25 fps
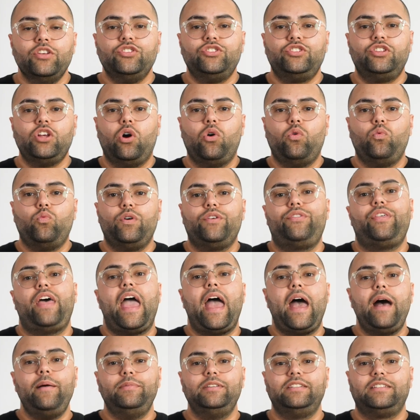So with
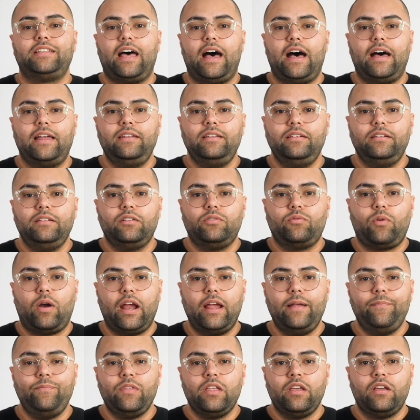Amazon,
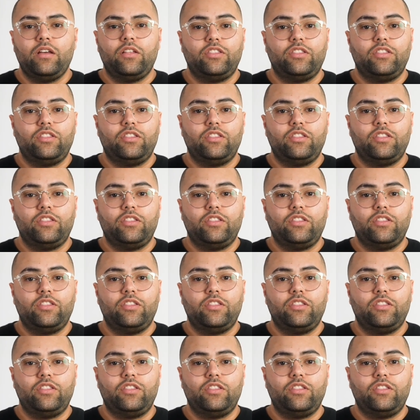right?